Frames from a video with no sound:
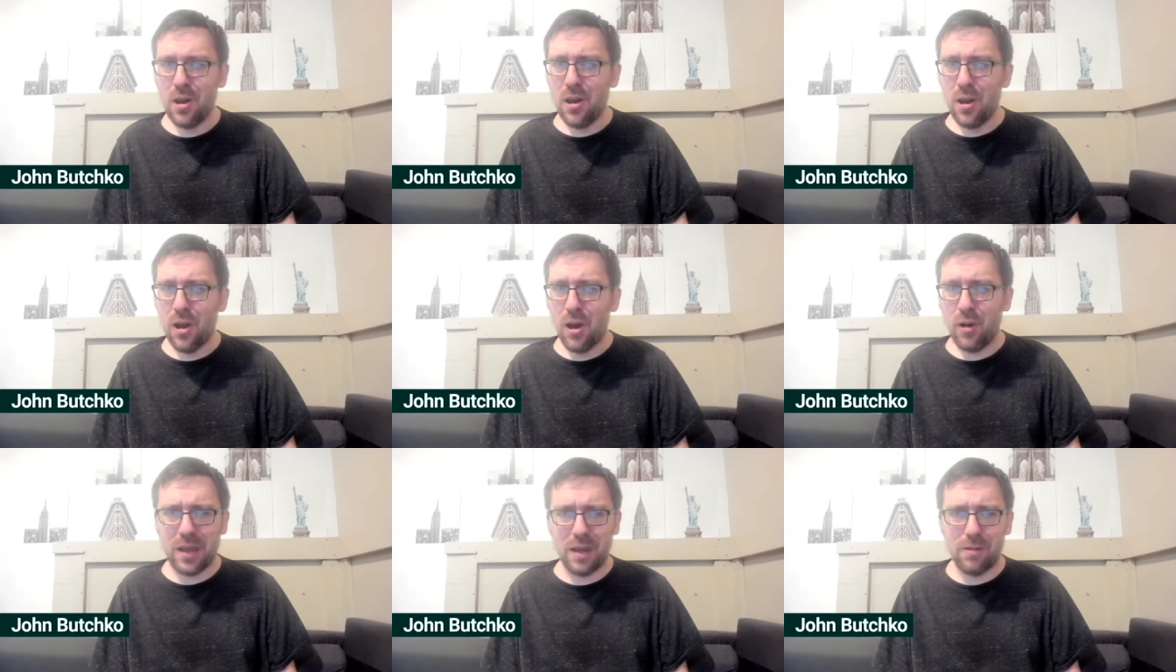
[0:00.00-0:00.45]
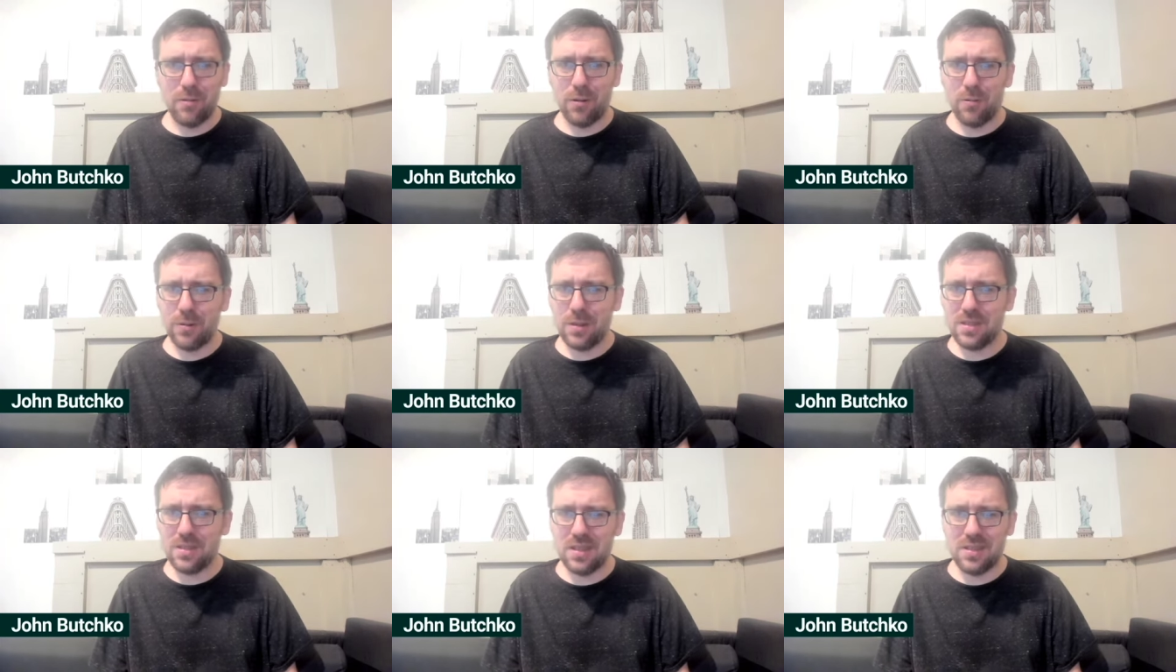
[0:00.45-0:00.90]
okay, well,
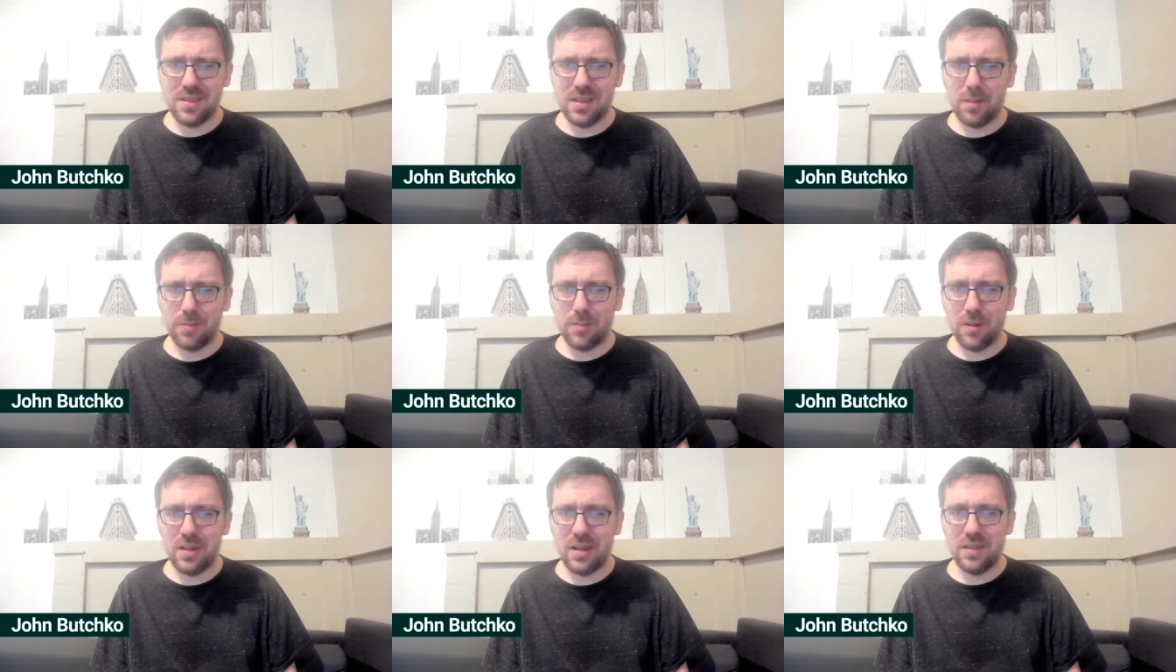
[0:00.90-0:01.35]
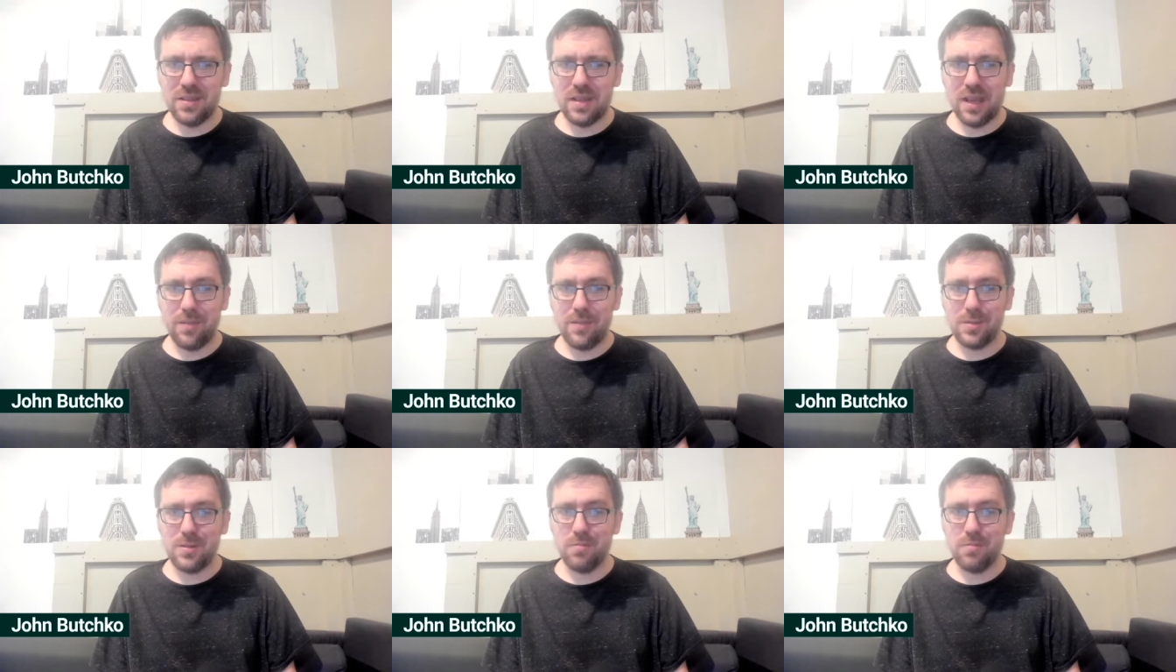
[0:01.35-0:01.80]
he's, he's an upgrade on
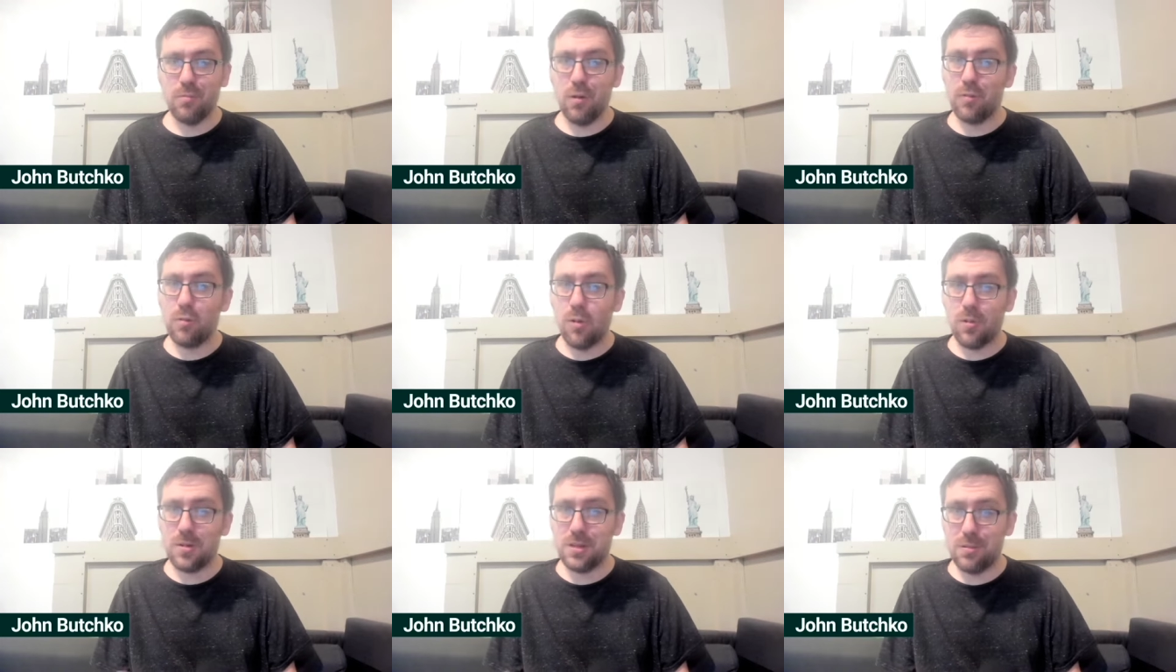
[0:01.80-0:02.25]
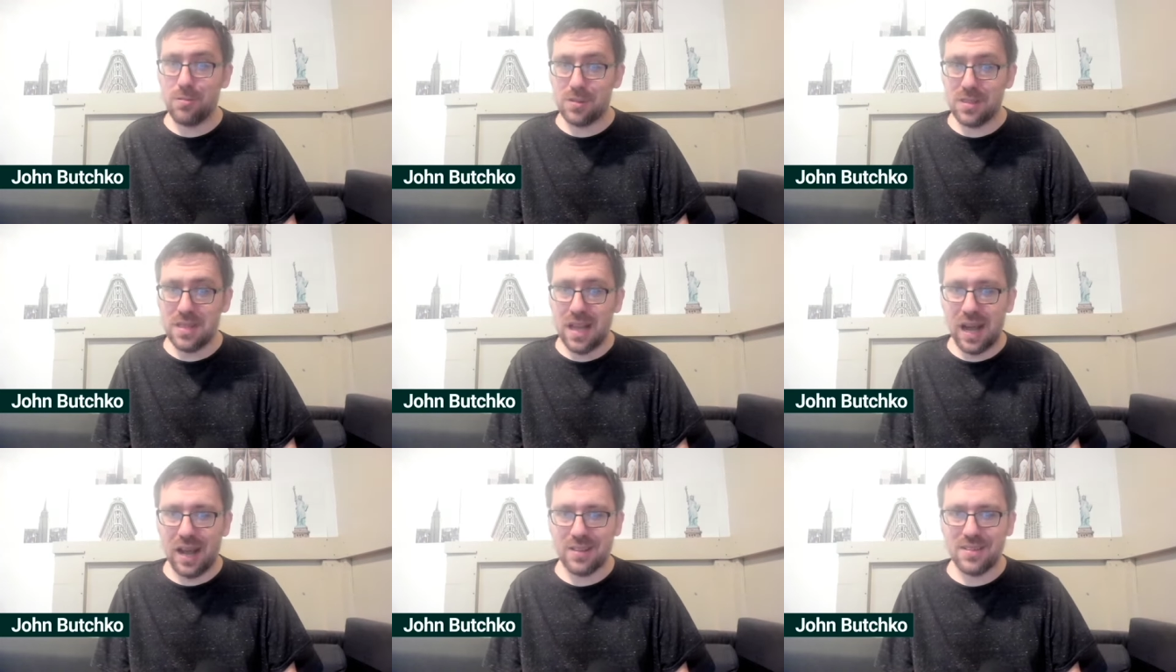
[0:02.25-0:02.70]
Davis. Well, of course, he was
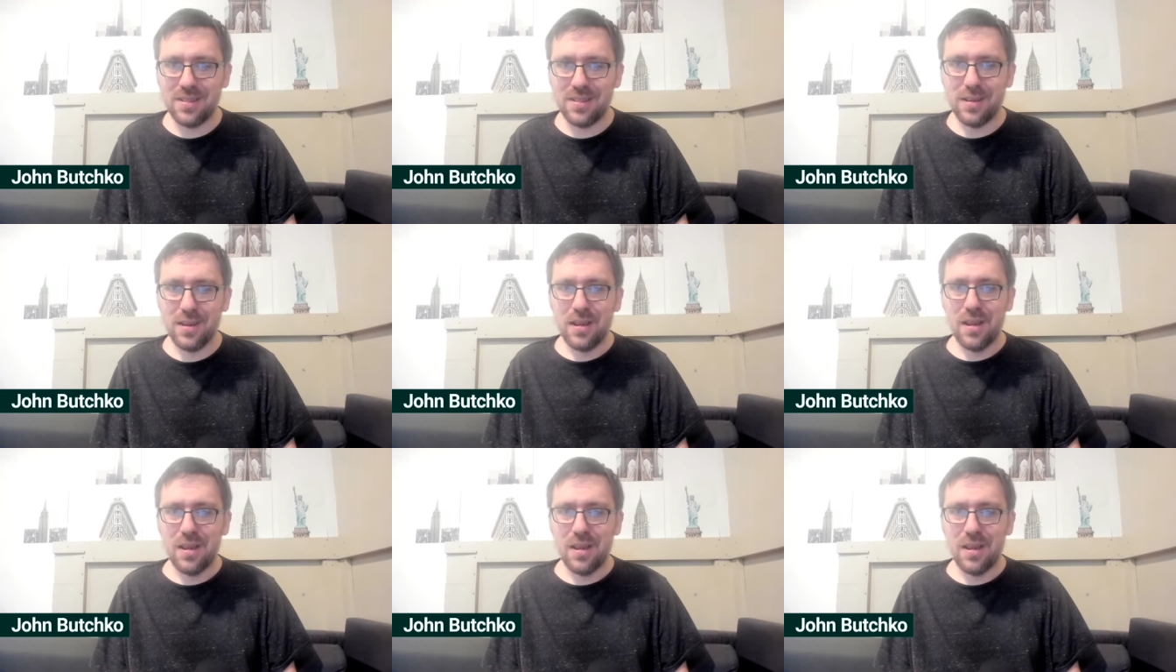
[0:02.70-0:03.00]
not.